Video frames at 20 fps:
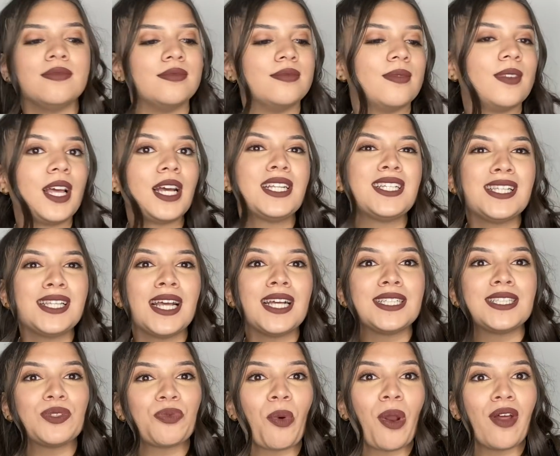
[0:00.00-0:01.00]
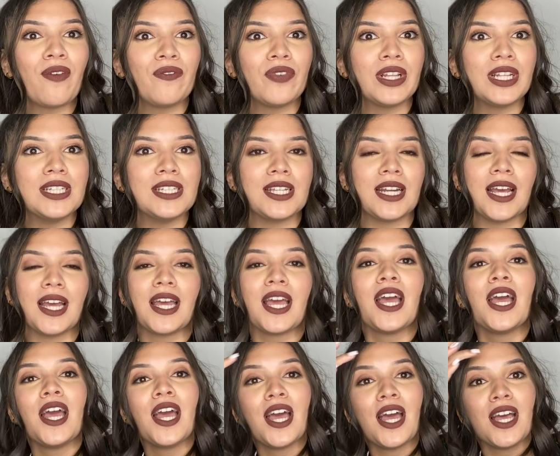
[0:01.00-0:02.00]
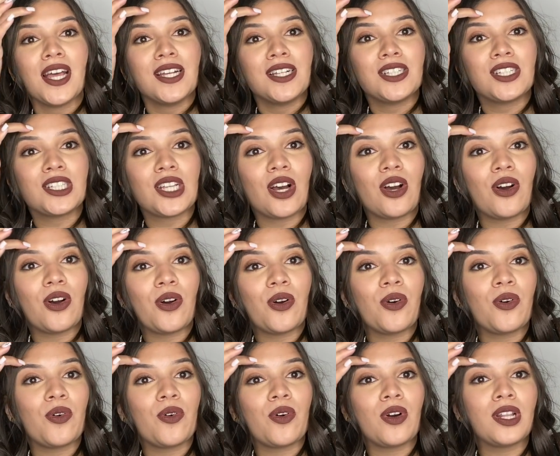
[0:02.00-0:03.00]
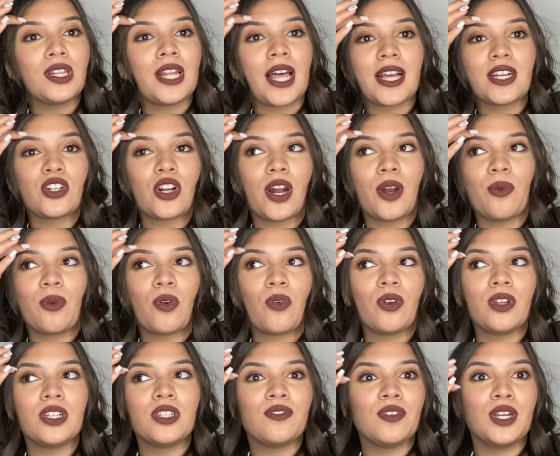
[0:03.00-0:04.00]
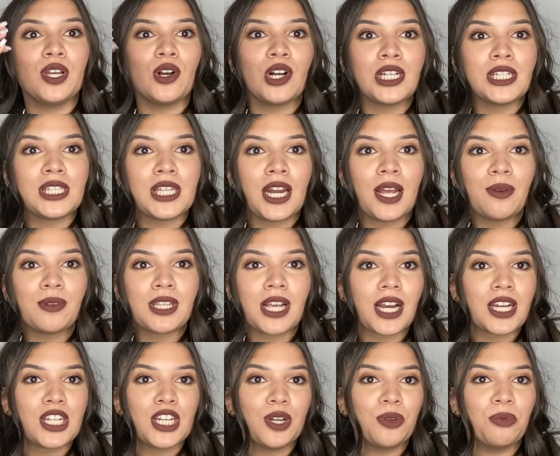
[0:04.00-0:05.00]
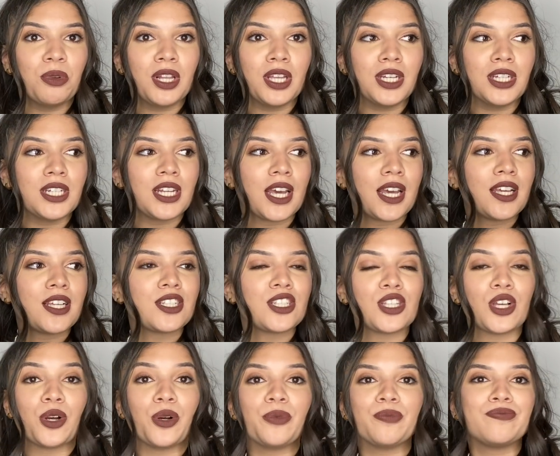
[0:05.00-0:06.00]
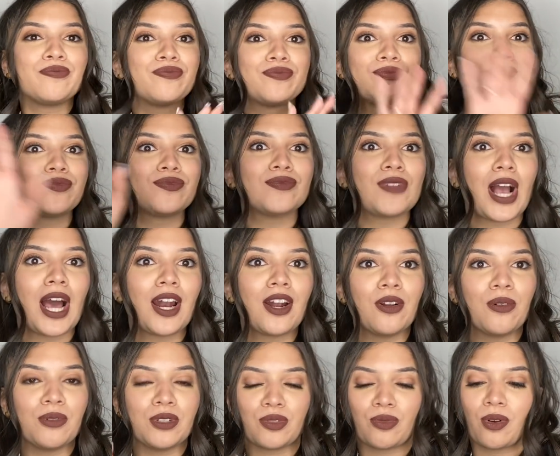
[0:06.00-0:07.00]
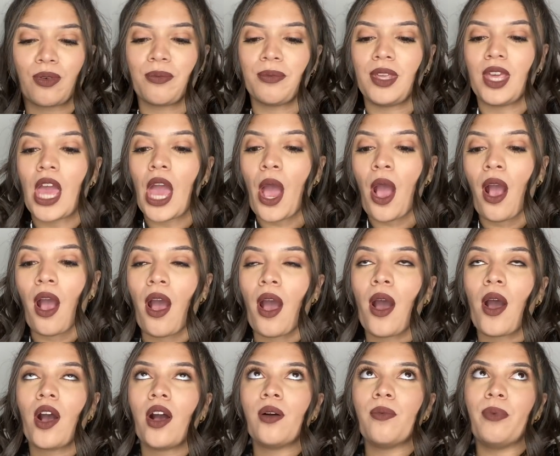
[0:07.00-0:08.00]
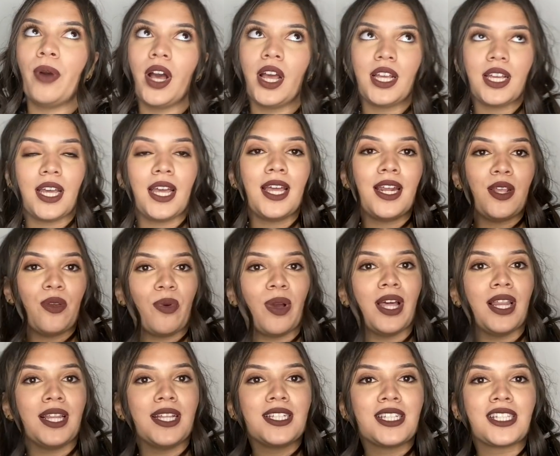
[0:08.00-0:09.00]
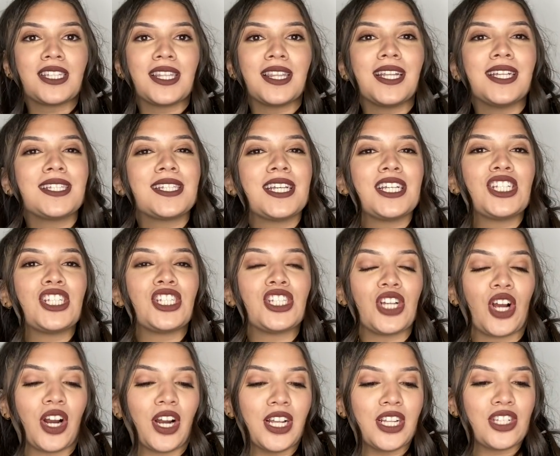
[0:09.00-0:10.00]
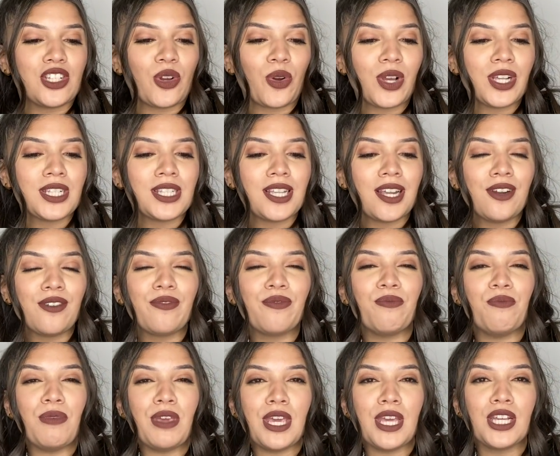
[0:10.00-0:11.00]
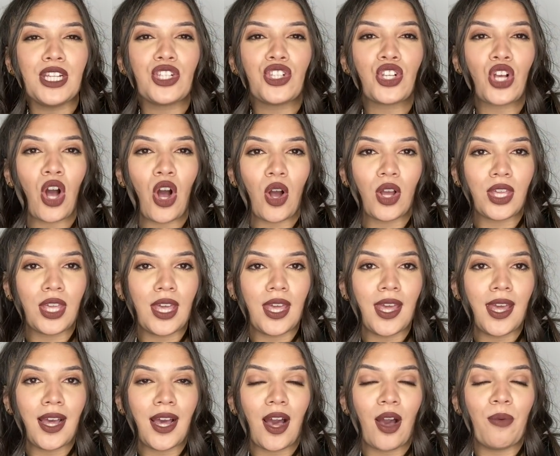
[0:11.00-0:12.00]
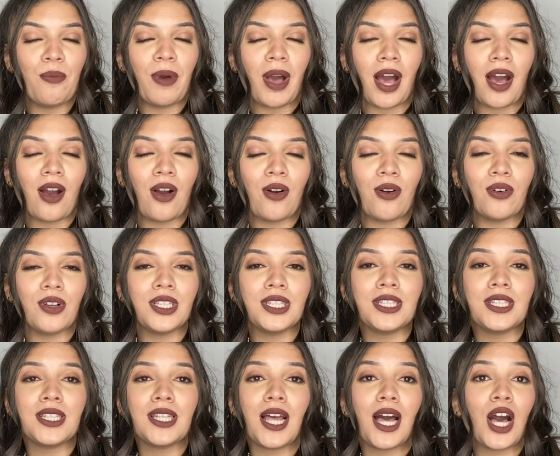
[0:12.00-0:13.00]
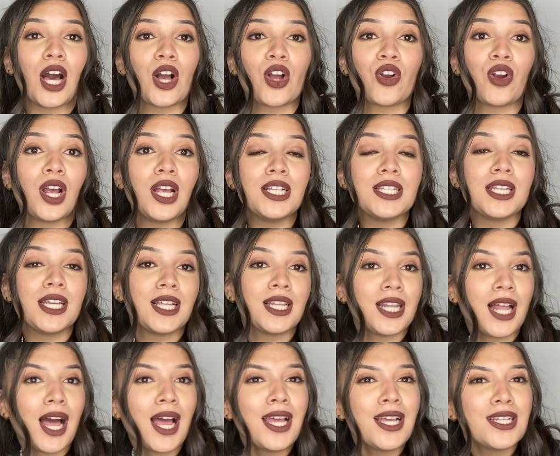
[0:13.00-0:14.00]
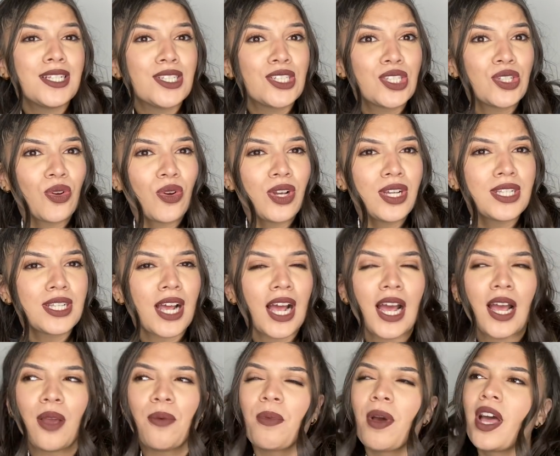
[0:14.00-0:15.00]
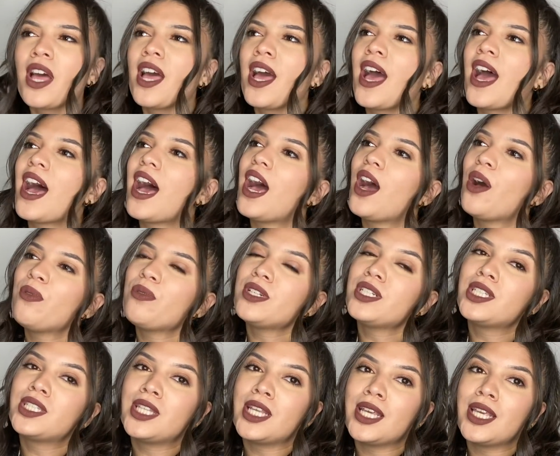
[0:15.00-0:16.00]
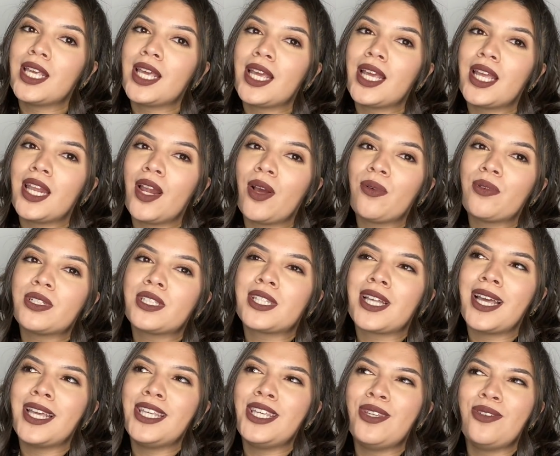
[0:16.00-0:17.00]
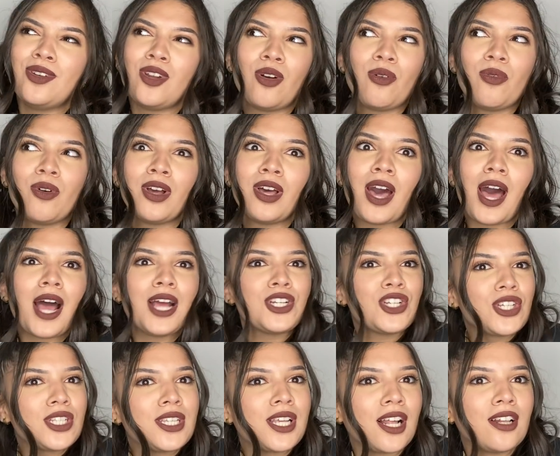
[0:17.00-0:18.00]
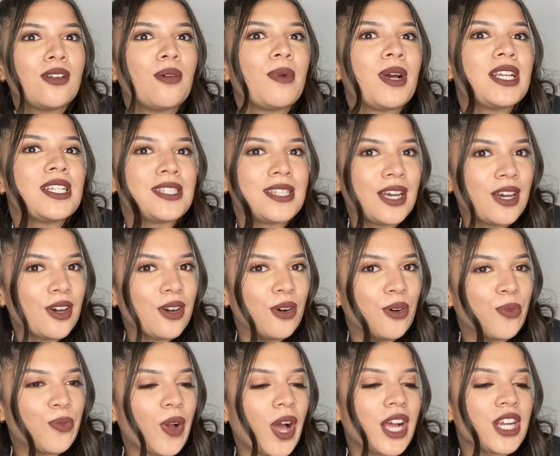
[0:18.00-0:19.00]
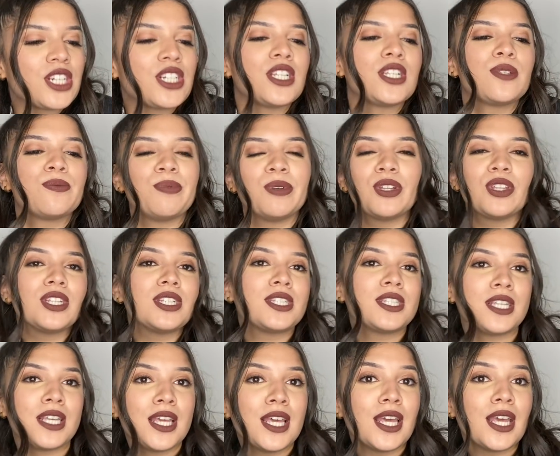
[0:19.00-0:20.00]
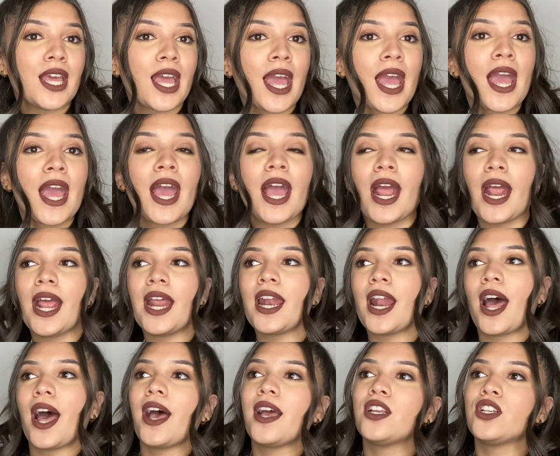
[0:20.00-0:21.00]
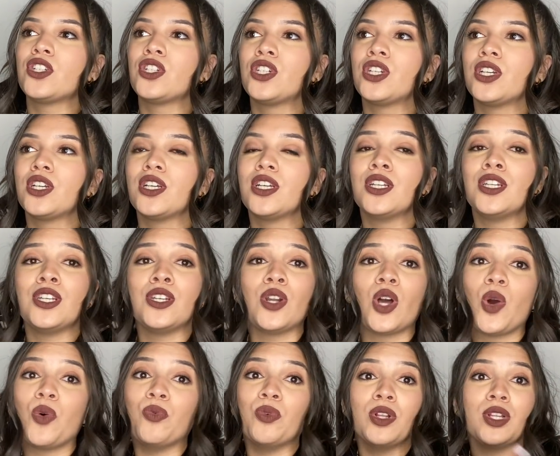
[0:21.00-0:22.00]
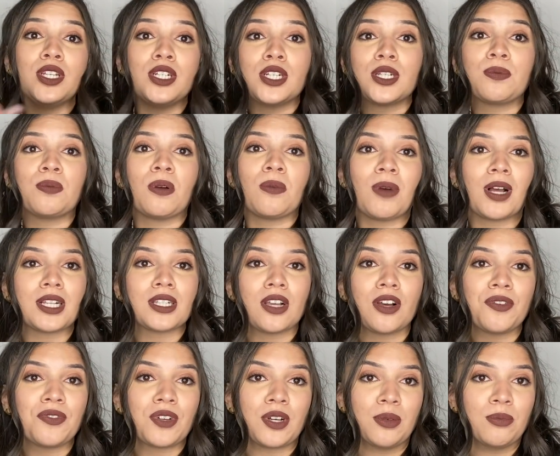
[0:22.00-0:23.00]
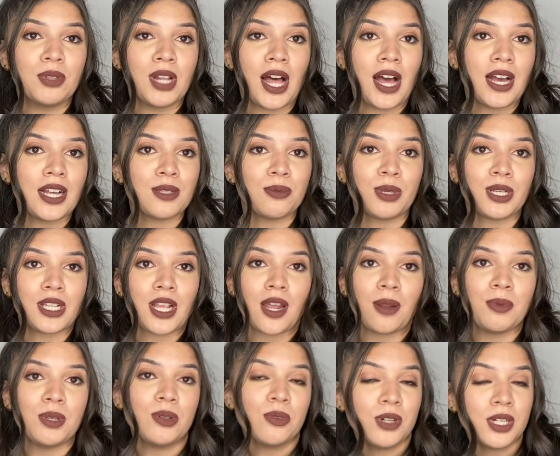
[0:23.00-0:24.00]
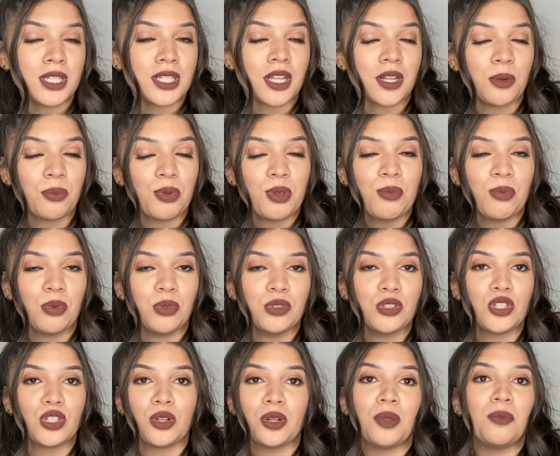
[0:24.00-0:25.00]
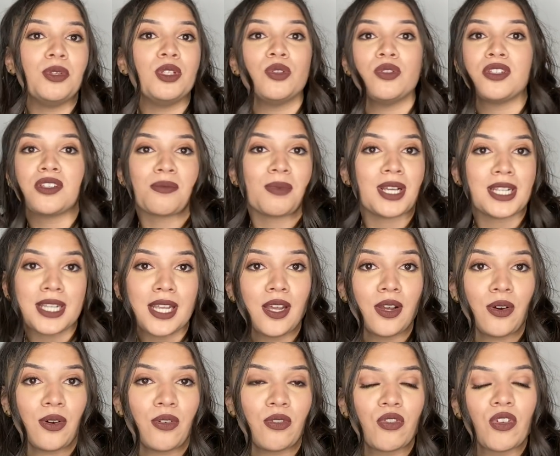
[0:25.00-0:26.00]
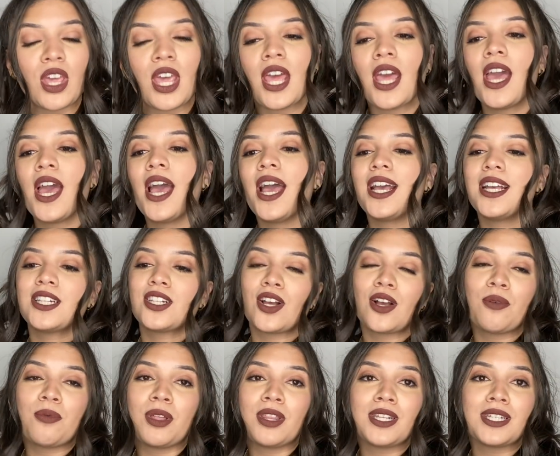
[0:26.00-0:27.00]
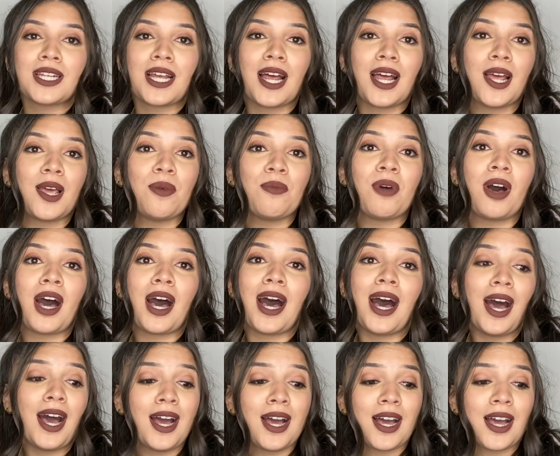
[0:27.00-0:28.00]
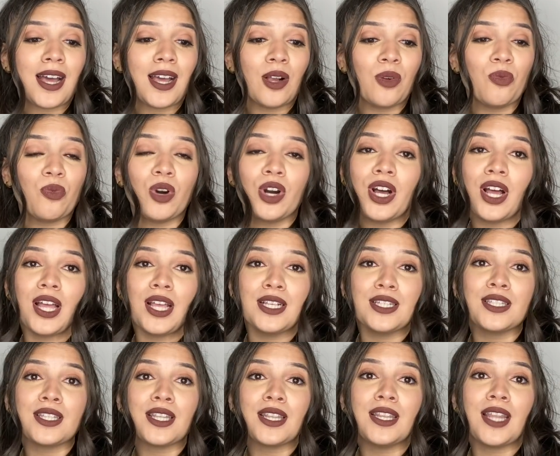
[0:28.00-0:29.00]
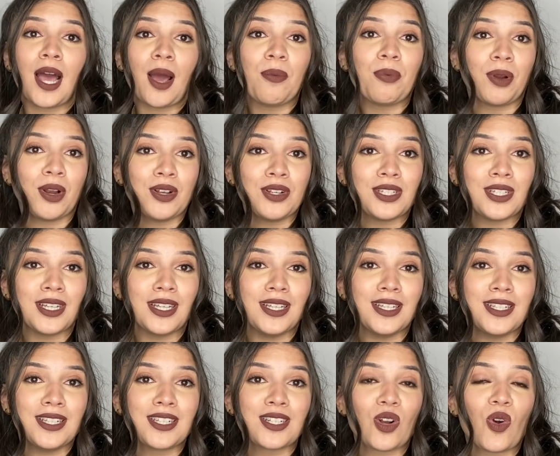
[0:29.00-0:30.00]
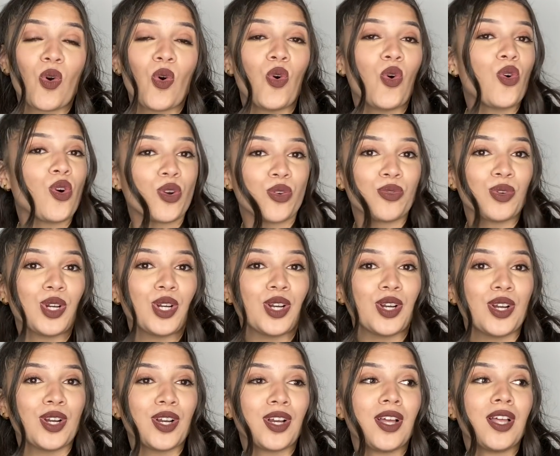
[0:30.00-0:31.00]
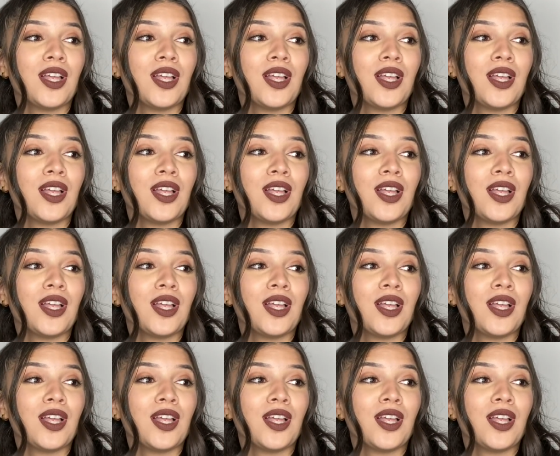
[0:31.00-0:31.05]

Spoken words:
that's what I'm feeling today. So like trying to record this video because today was actually a really good day. So I don't know what's wrong with me. But anyway, let's get started. So instead of me talking about a crazy client story time, I was thinking and I was like, you know what? I should tell on myself. I should spill the tea and I should, really just put myself on blast because I'd be doing it to other people. So let me do it to myself and talk about the time I was that person's horror